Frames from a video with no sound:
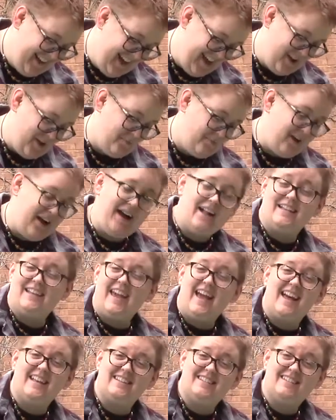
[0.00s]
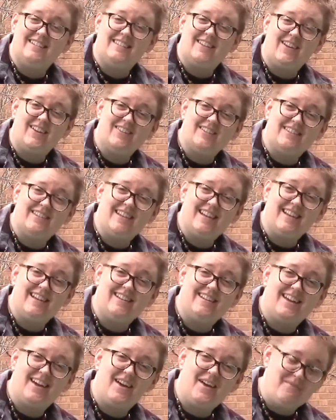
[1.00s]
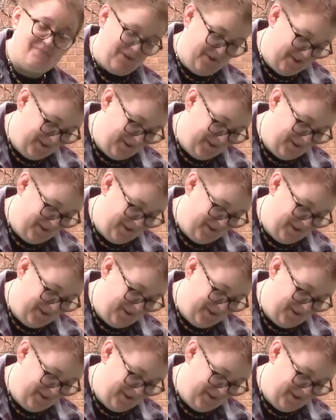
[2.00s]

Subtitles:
and your podcast is all synced up